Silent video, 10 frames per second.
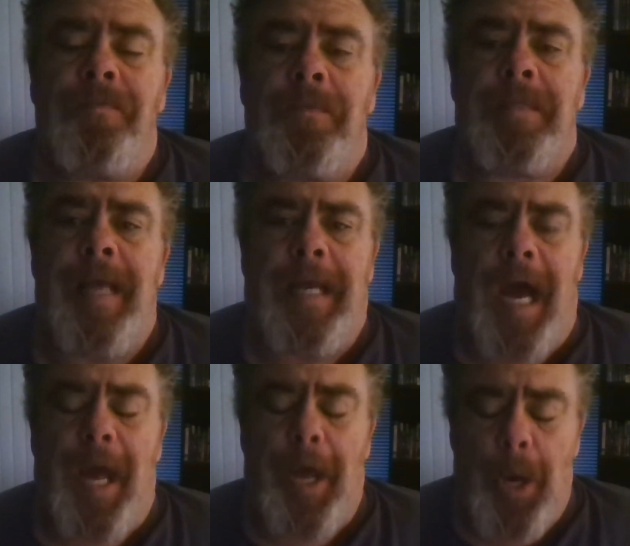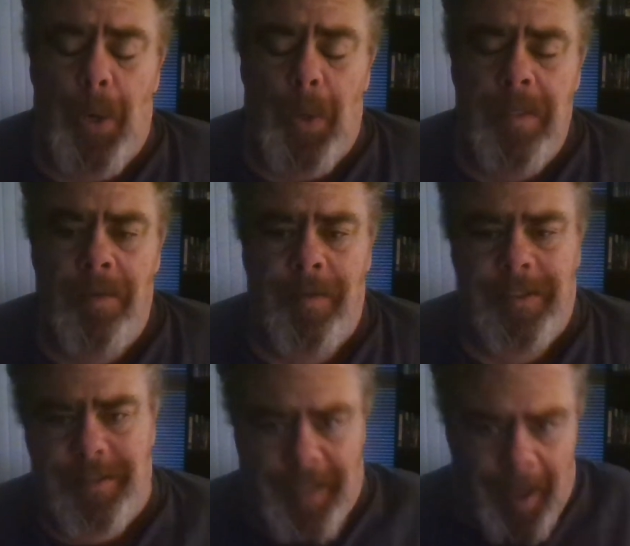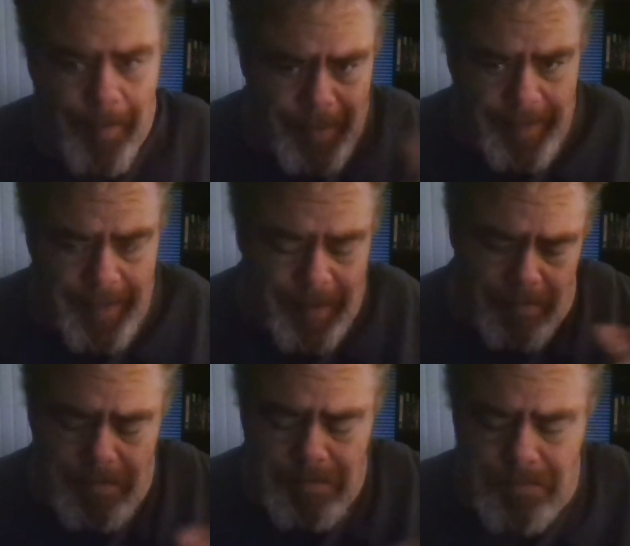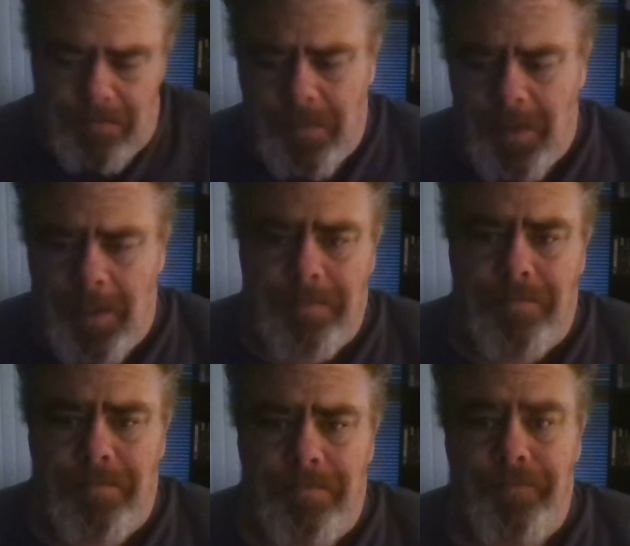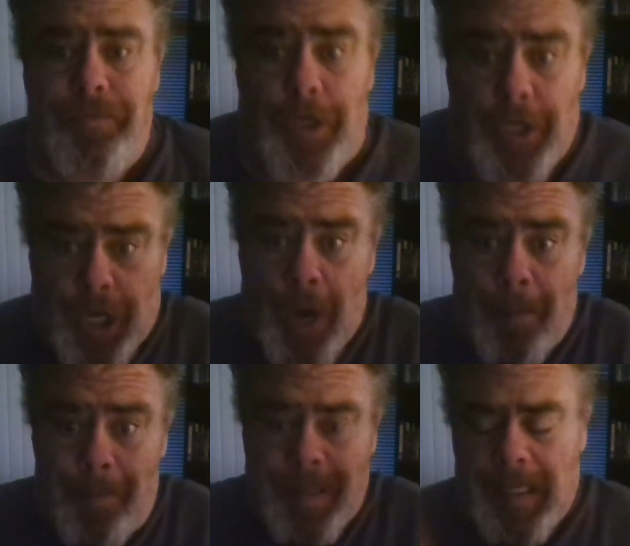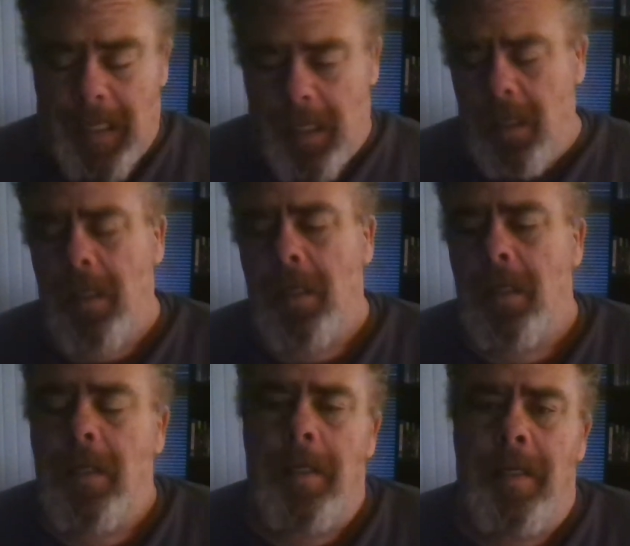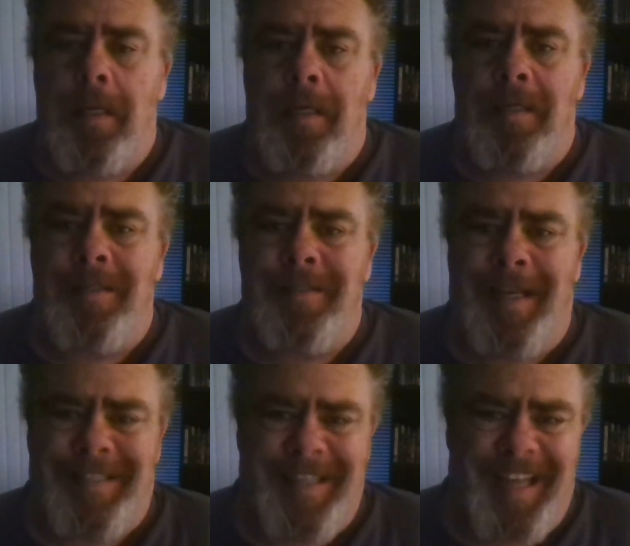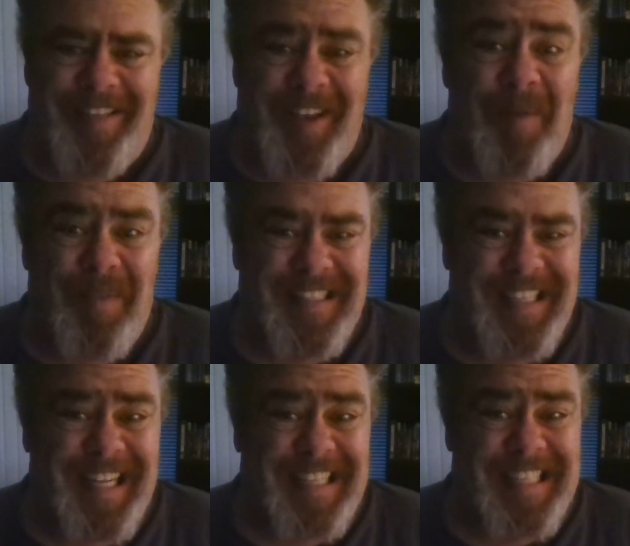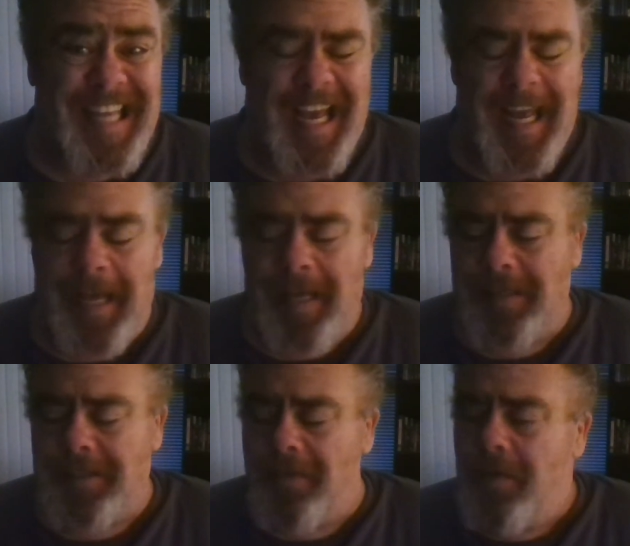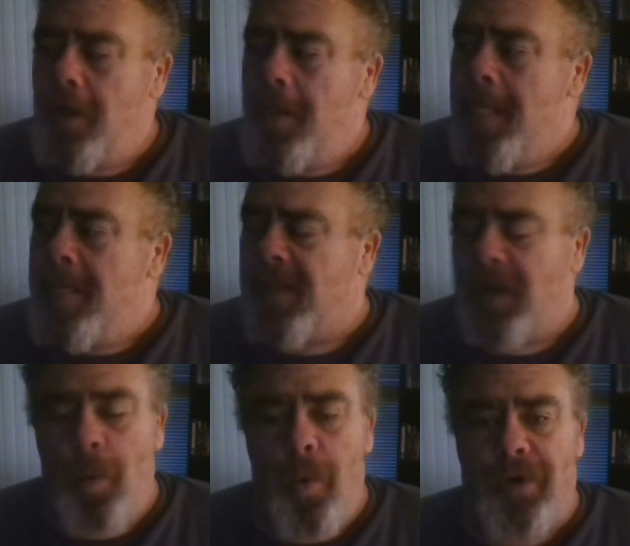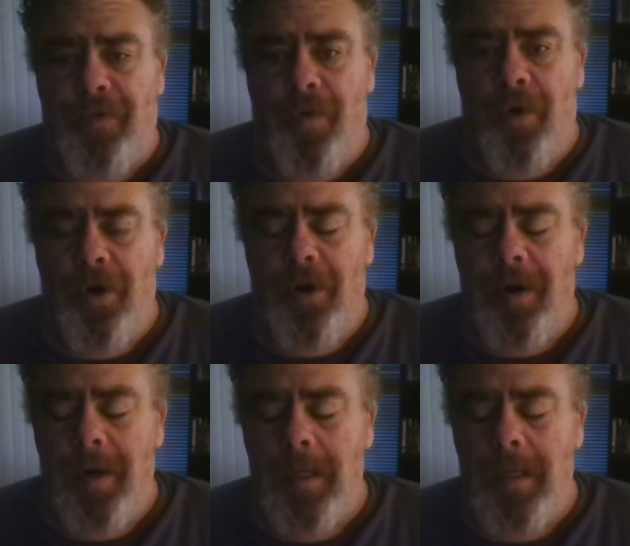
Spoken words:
and IO, which is the company that the company, as in like the company as in like CIA and stuff, that he worked for,